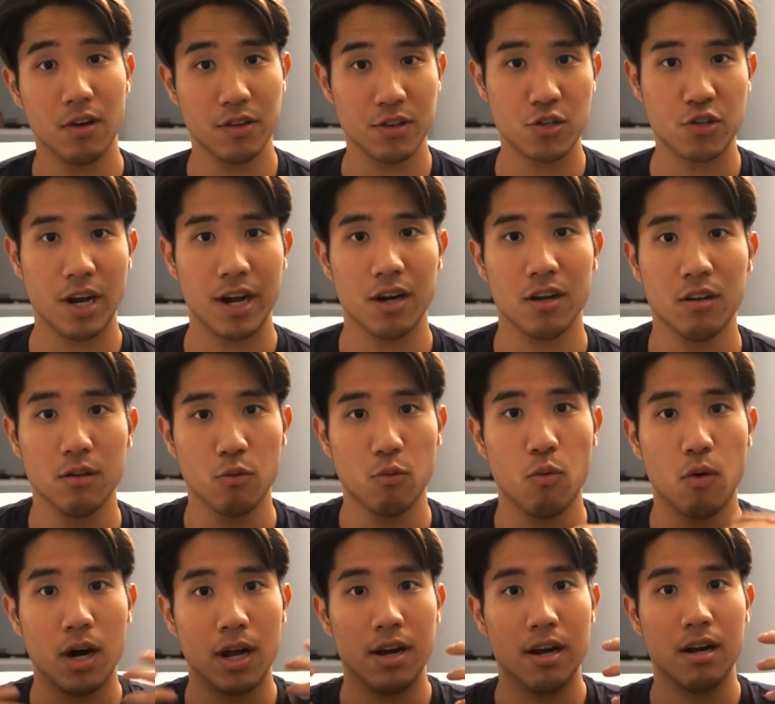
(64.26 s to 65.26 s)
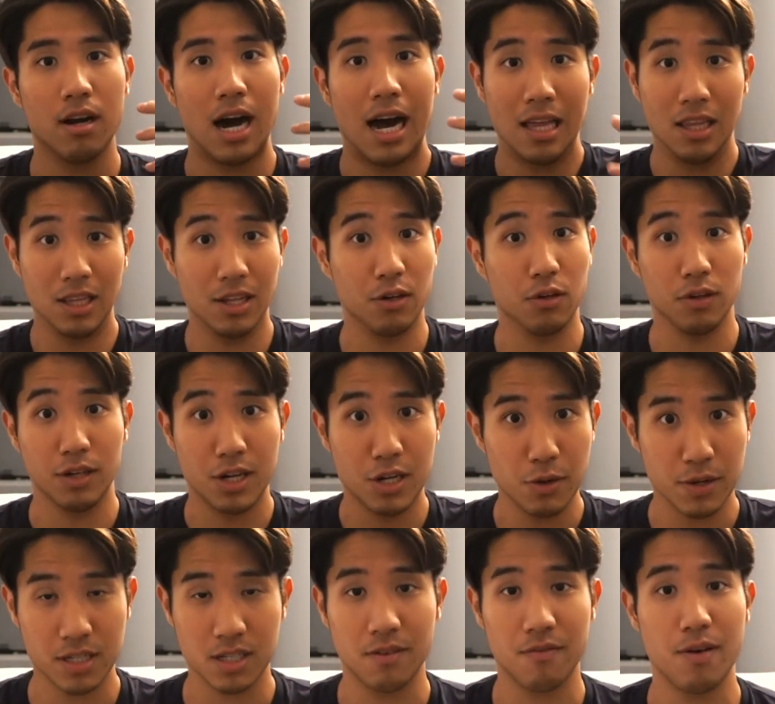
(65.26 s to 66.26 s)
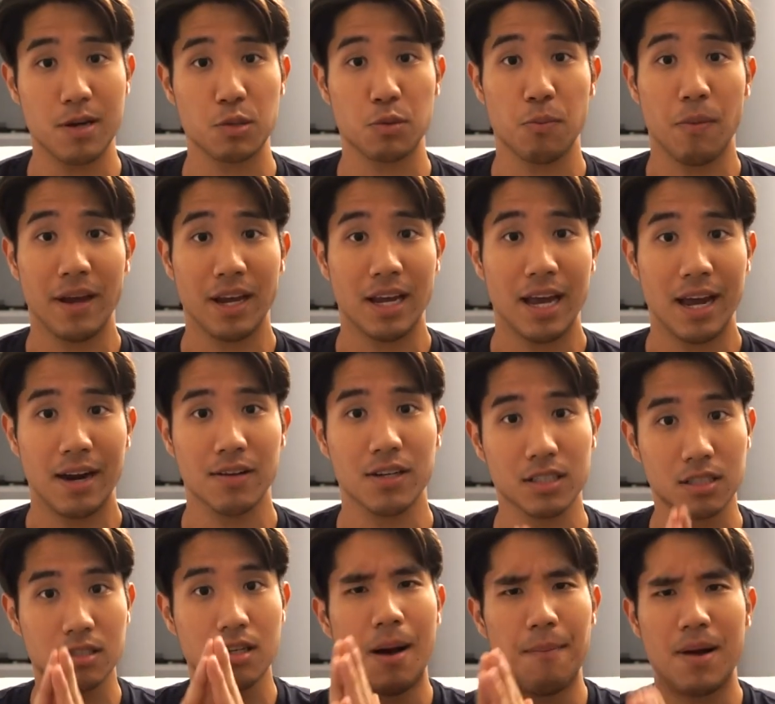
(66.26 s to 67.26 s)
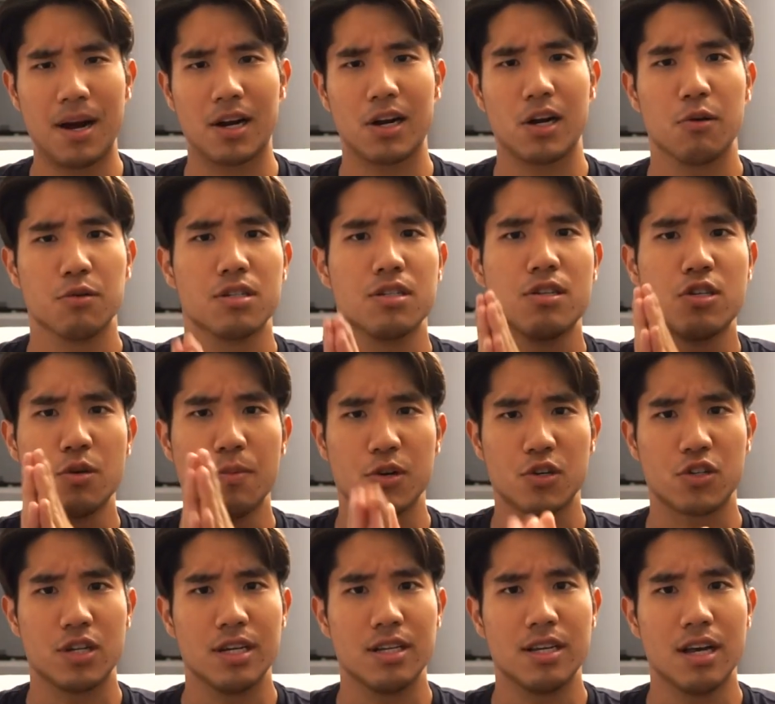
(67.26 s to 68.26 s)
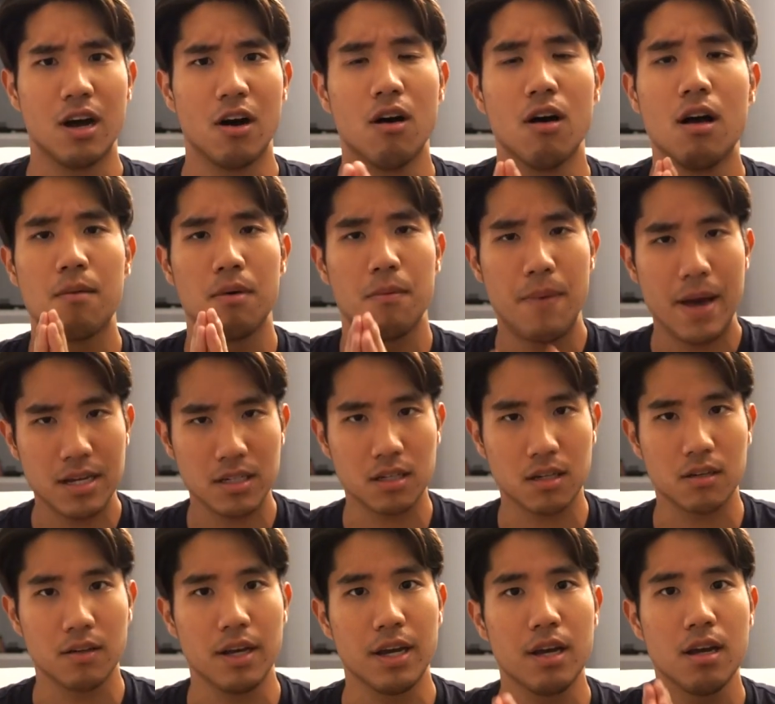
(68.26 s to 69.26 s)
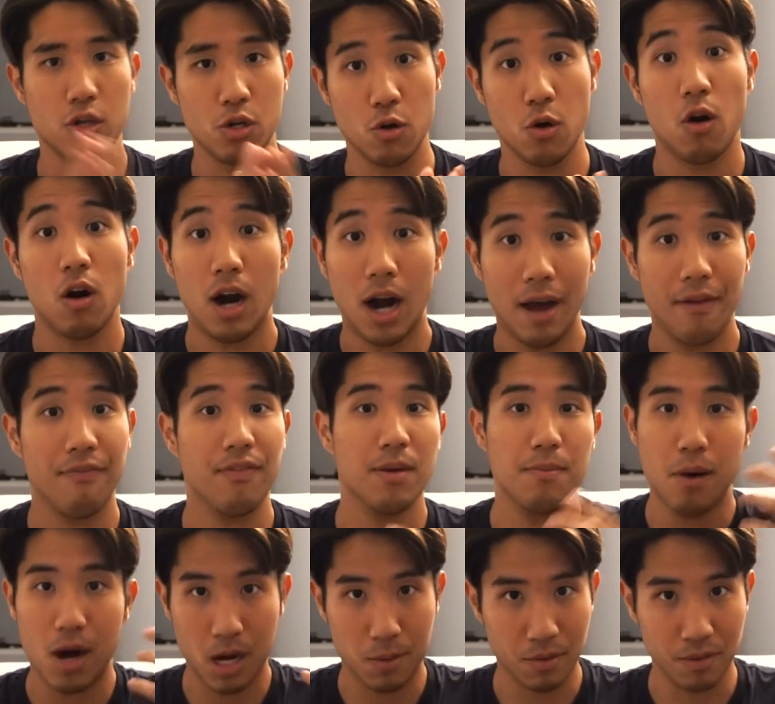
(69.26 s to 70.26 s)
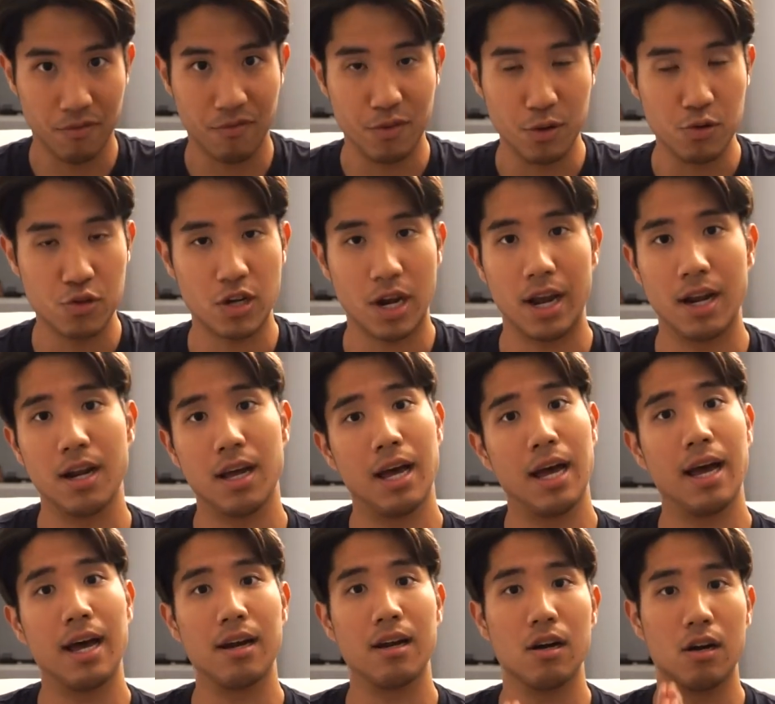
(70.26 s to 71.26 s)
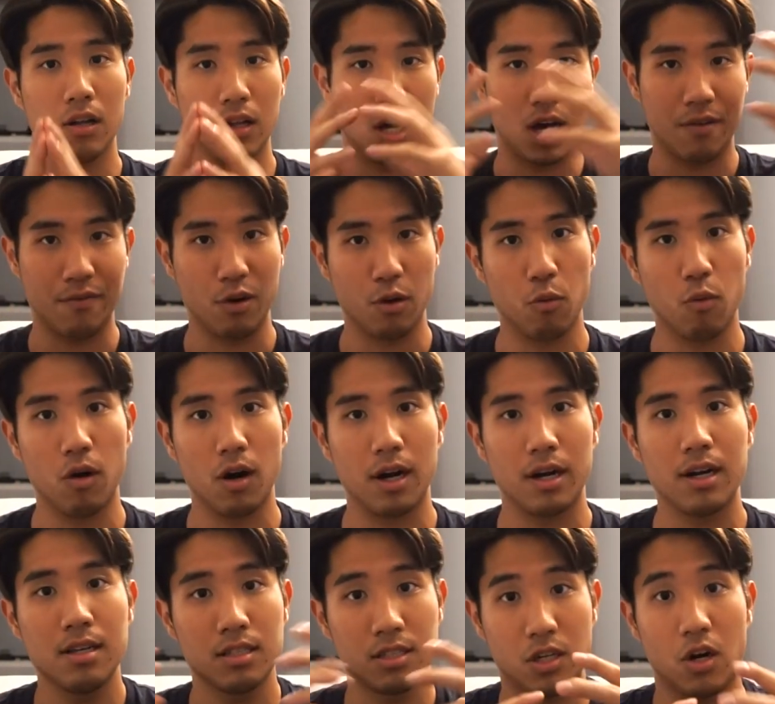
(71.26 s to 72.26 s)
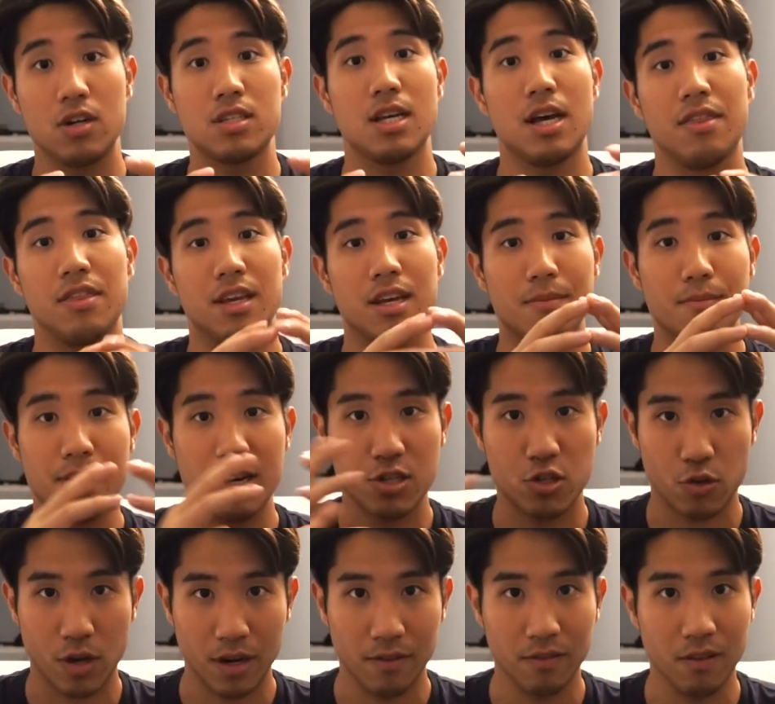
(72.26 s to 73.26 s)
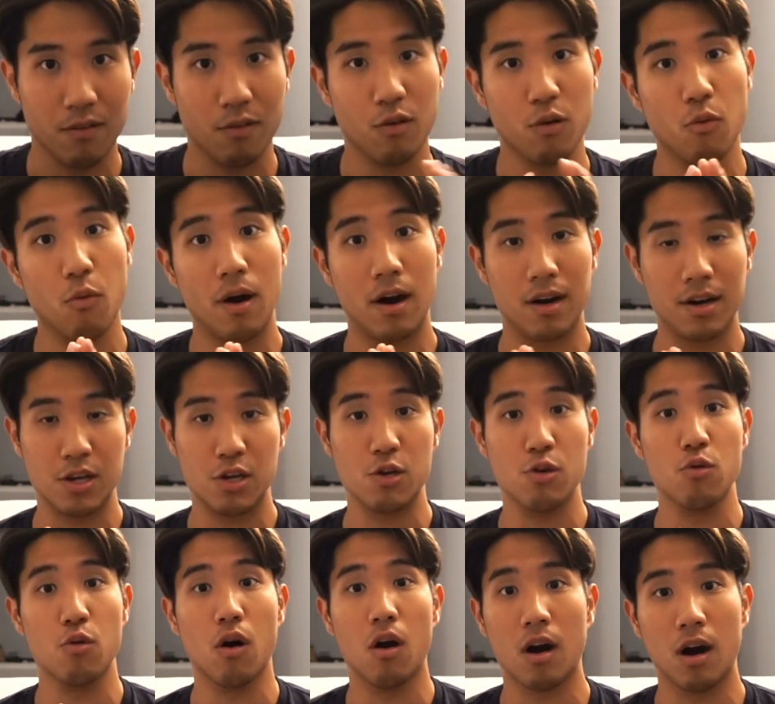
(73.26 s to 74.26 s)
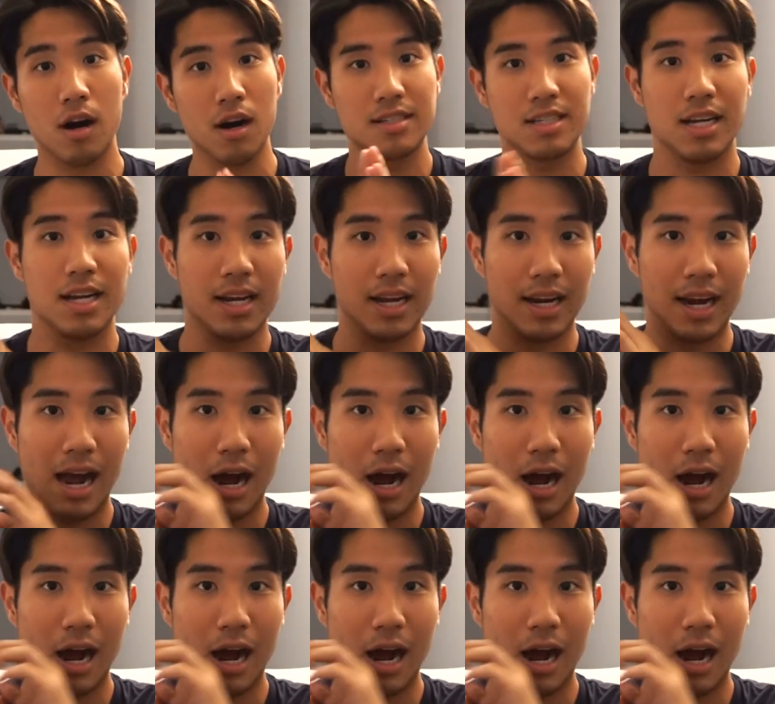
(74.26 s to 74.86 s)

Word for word: on this channel what I literally do as an investment banking analyst. I'm not going to go into too much detail, but basically you are at the bottom of the food chain and a lot of your work starts at the administrative level where you are sending